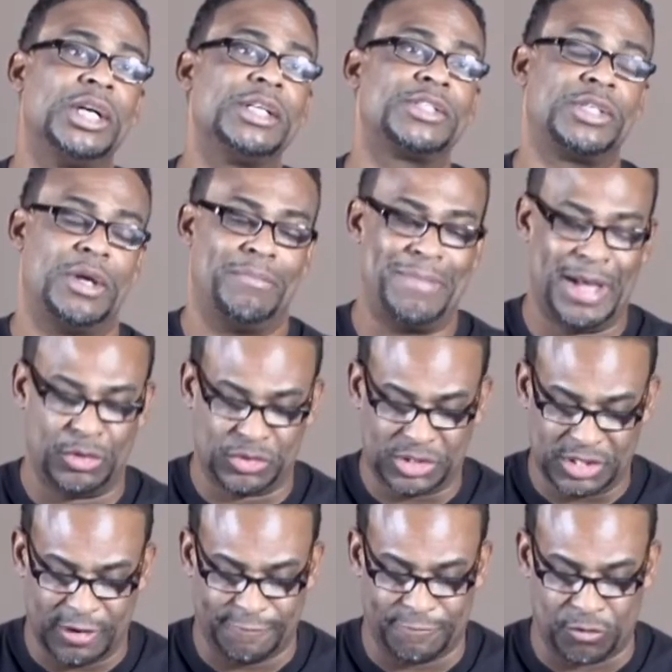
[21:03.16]
us about
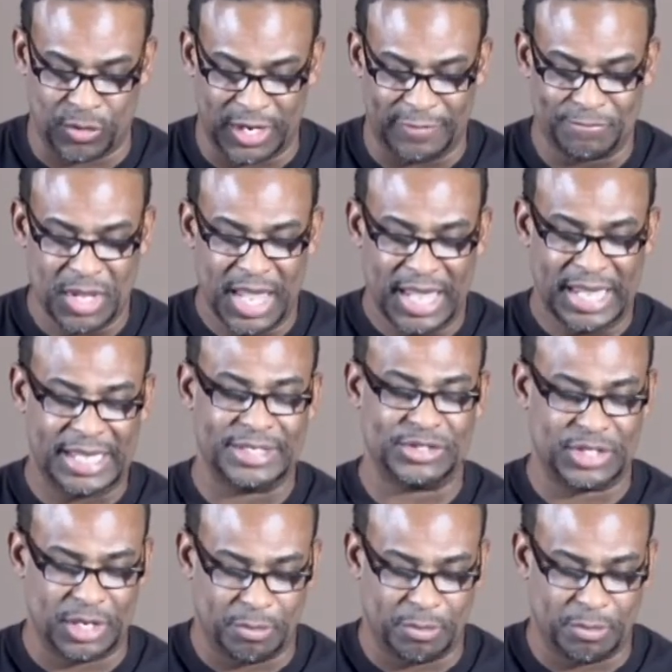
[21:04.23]
suffering is the